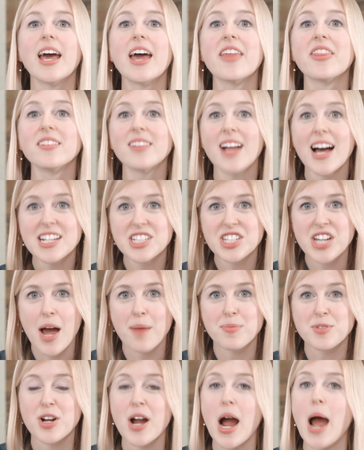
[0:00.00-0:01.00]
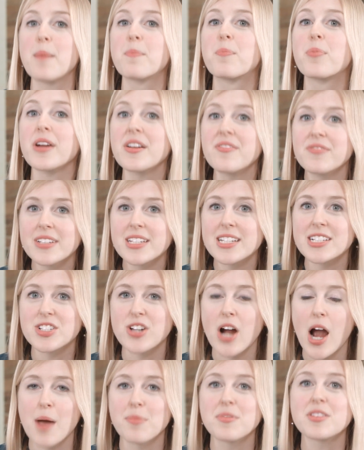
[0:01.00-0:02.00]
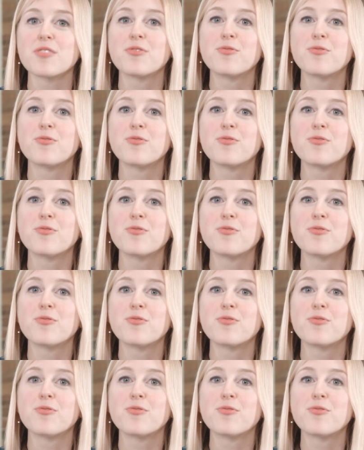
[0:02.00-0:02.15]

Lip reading: In the last chapter, I briefly described the